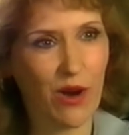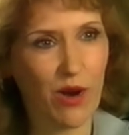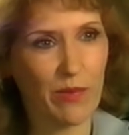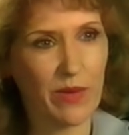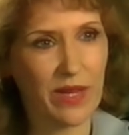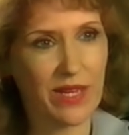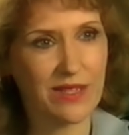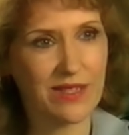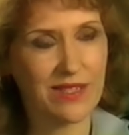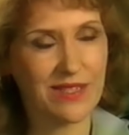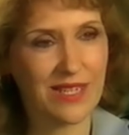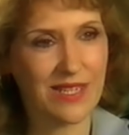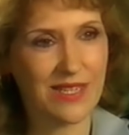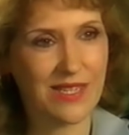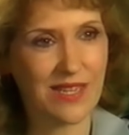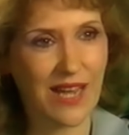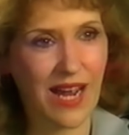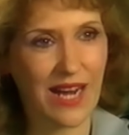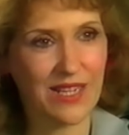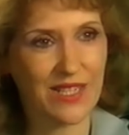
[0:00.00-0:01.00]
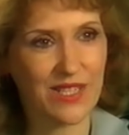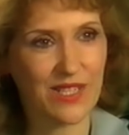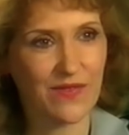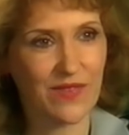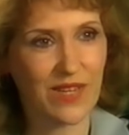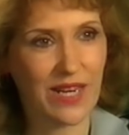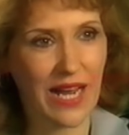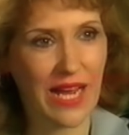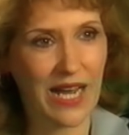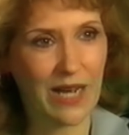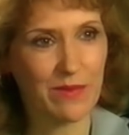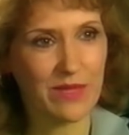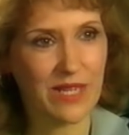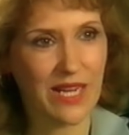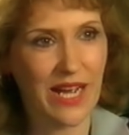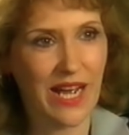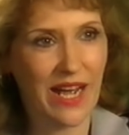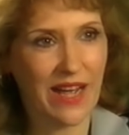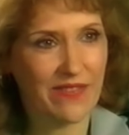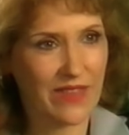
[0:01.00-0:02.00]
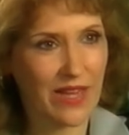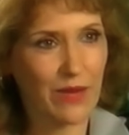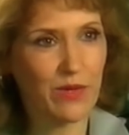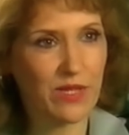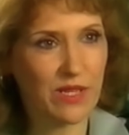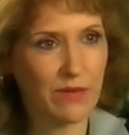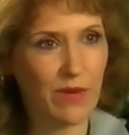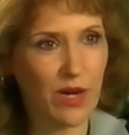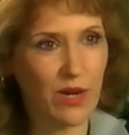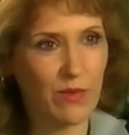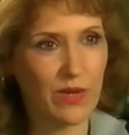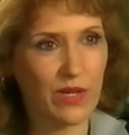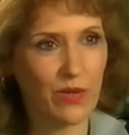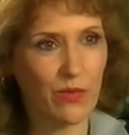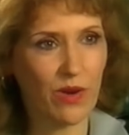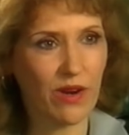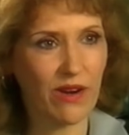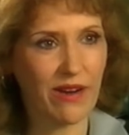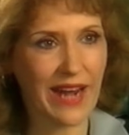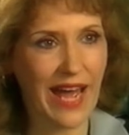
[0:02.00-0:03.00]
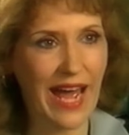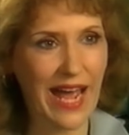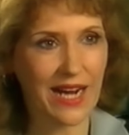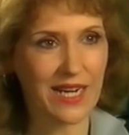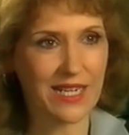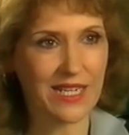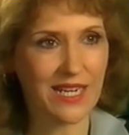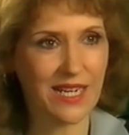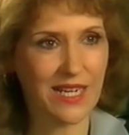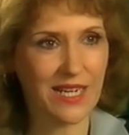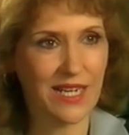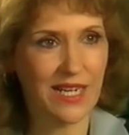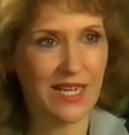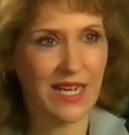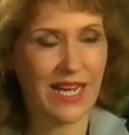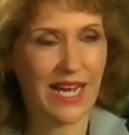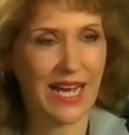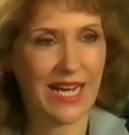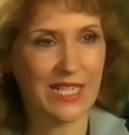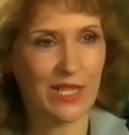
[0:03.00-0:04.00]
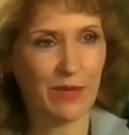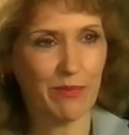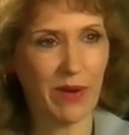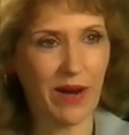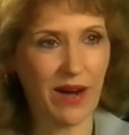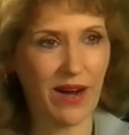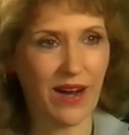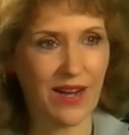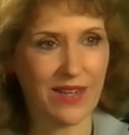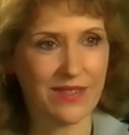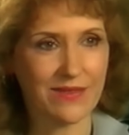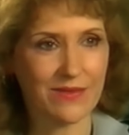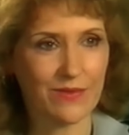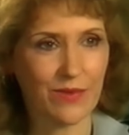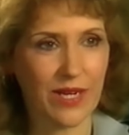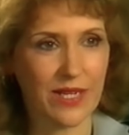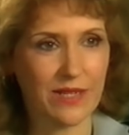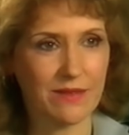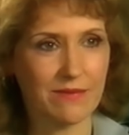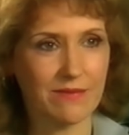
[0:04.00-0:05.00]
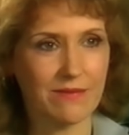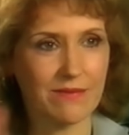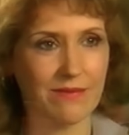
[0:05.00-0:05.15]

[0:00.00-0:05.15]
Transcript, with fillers: Hopkins did Silence of the Lambs, there was a moment where an actor and a part went